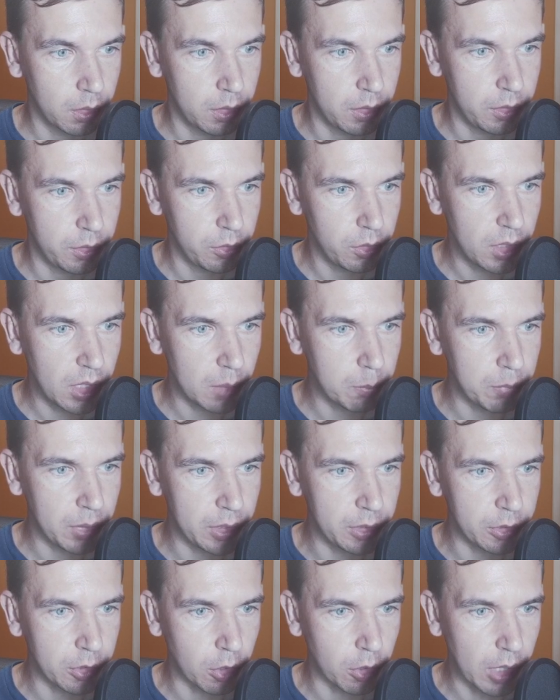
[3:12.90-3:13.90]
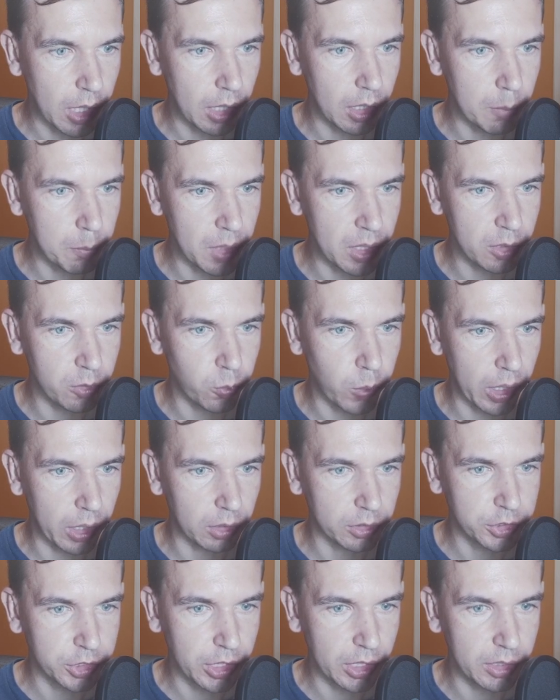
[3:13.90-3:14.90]
You can be in your element
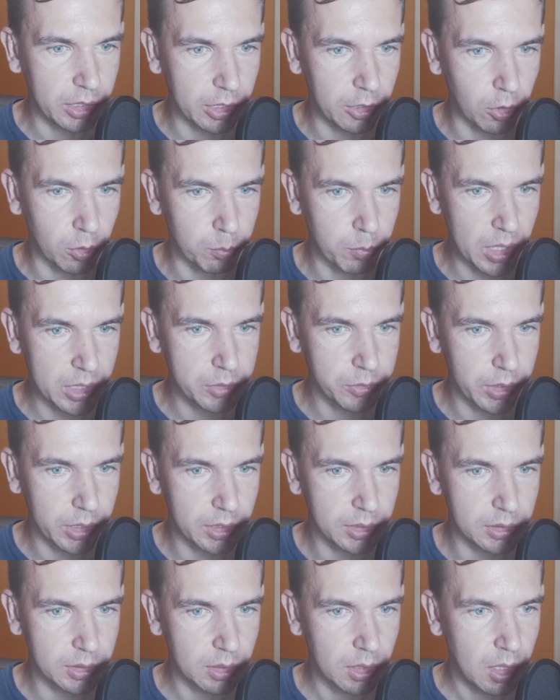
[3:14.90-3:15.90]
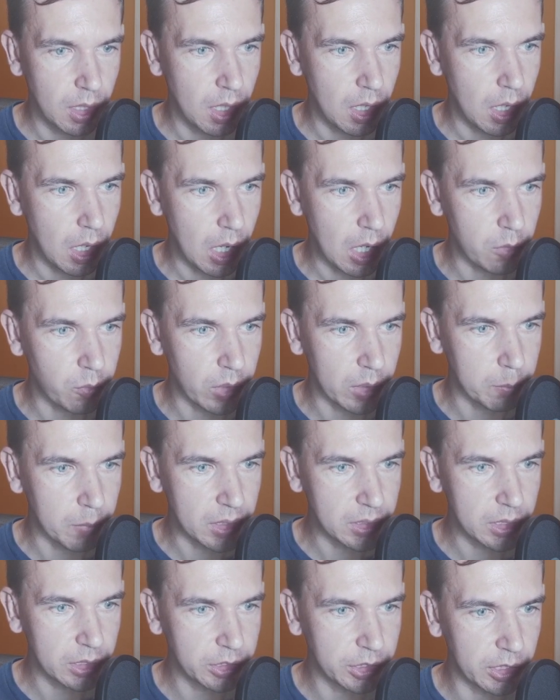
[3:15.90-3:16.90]
while chatting on Matrix and when
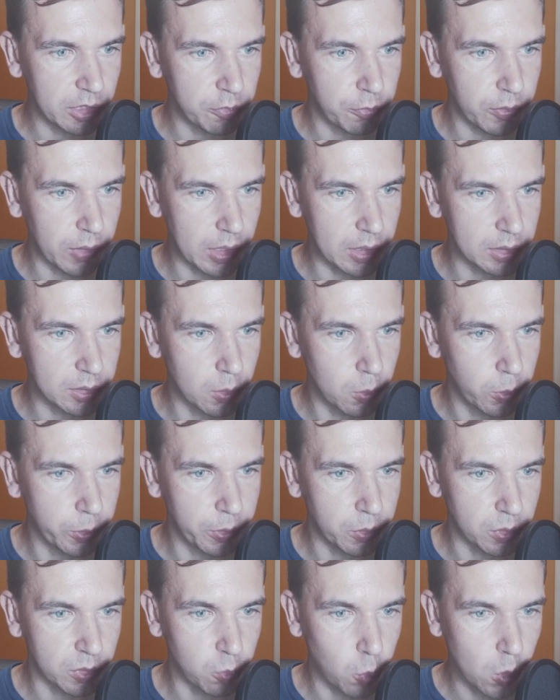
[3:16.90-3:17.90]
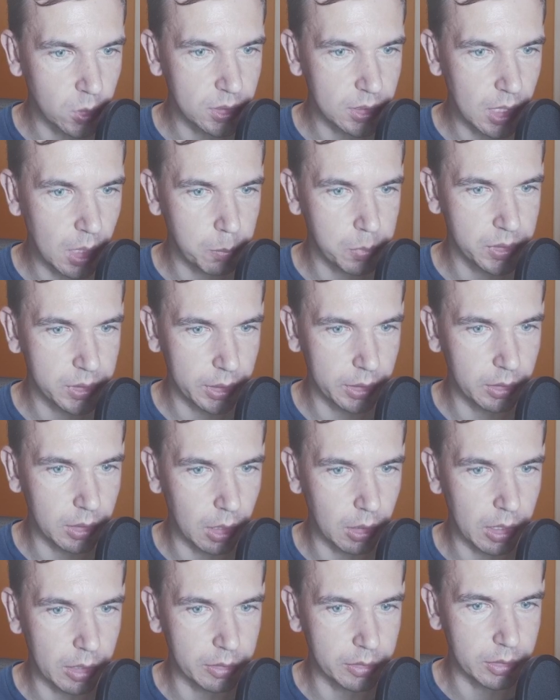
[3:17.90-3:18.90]
messaging friends who use WhatsApp,
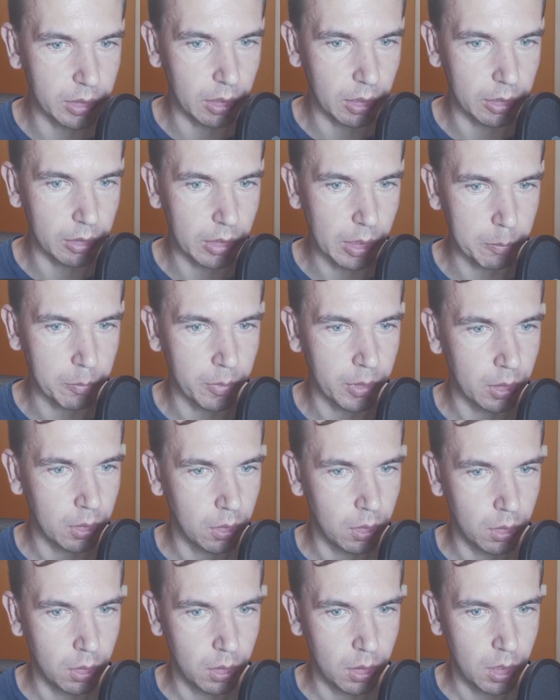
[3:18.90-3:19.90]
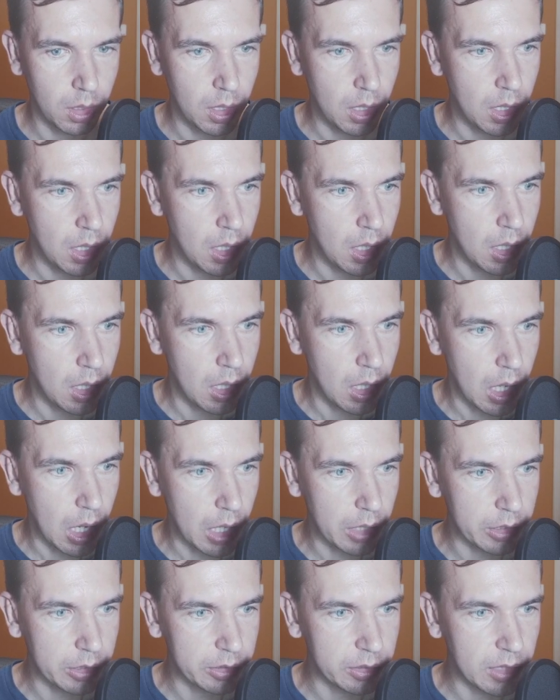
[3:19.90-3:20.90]
Signal and Telegram.
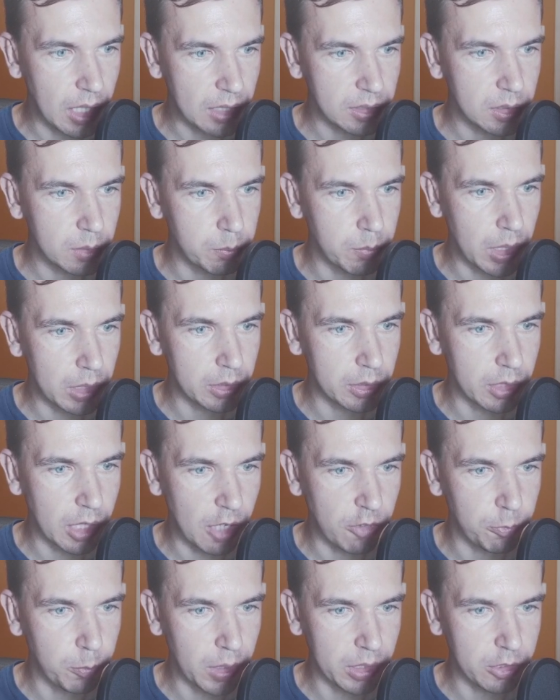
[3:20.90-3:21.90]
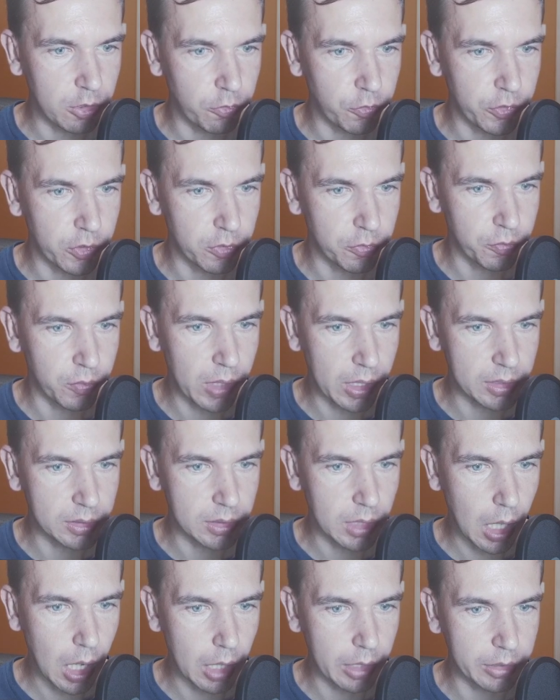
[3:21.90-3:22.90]
And it doesn't matter how many of your friends
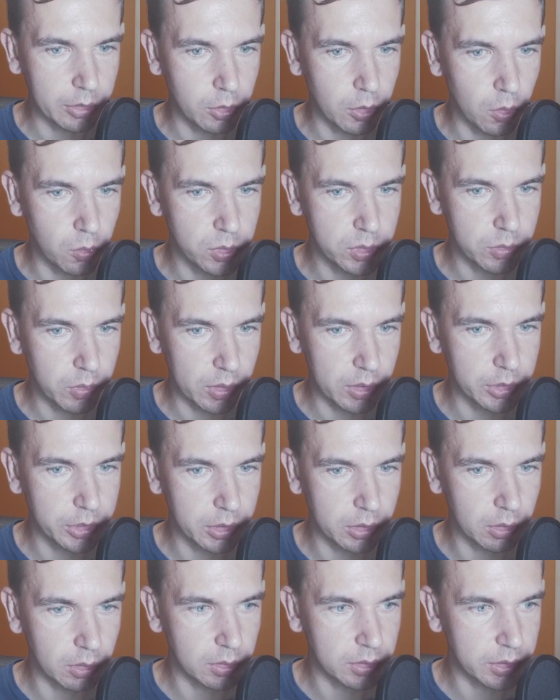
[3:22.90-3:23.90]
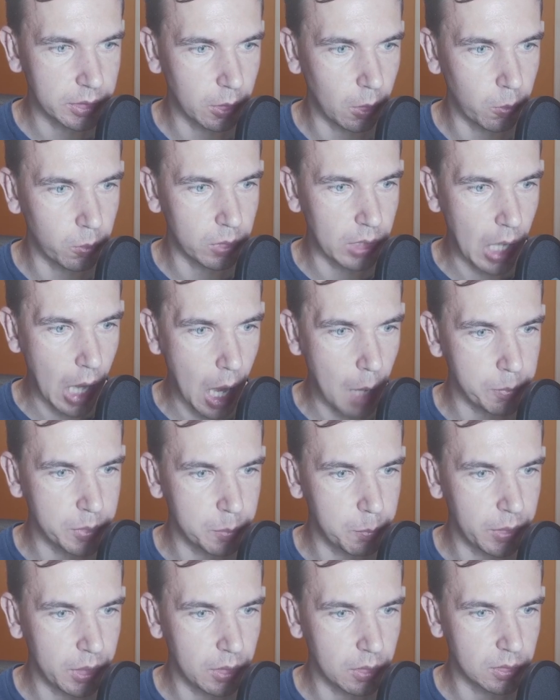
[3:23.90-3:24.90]
are in those traditional siloed apps
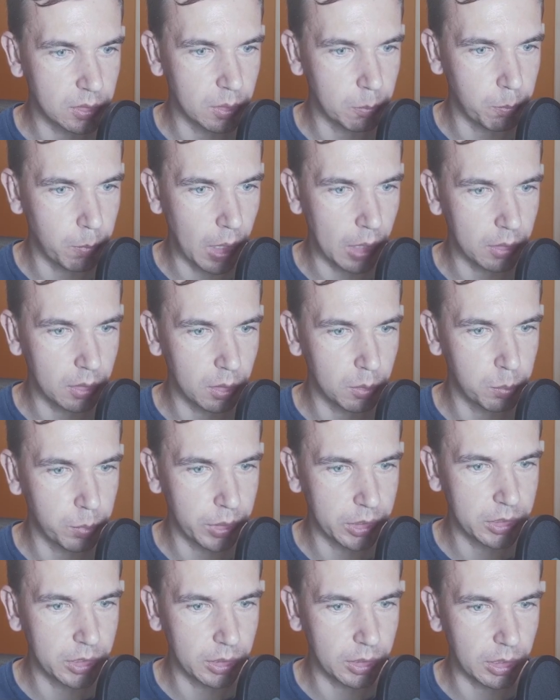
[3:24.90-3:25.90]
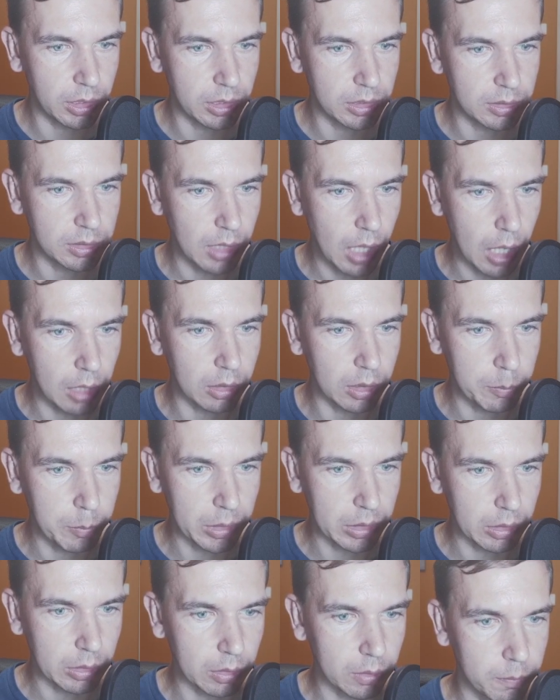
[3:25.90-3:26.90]
because the bundled bridging is
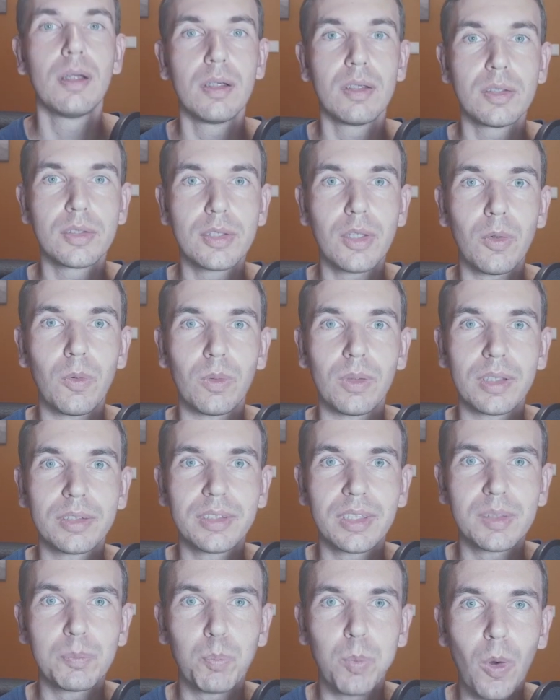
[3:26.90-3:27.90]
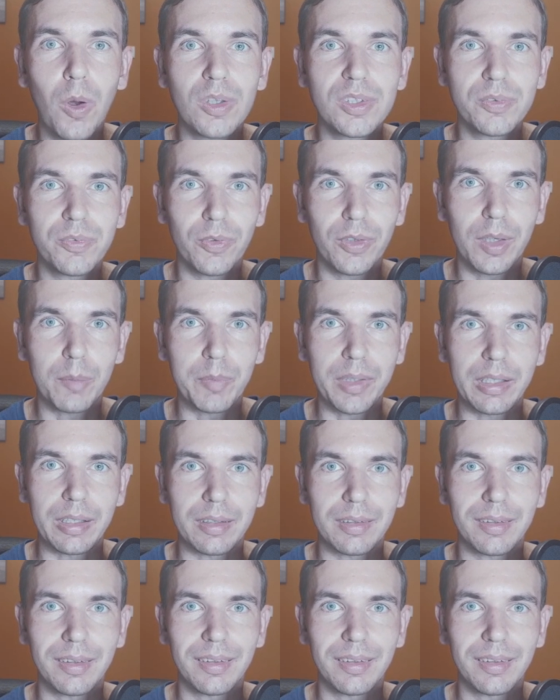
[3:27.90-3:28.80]
unlimited. So let's just pause for a minute.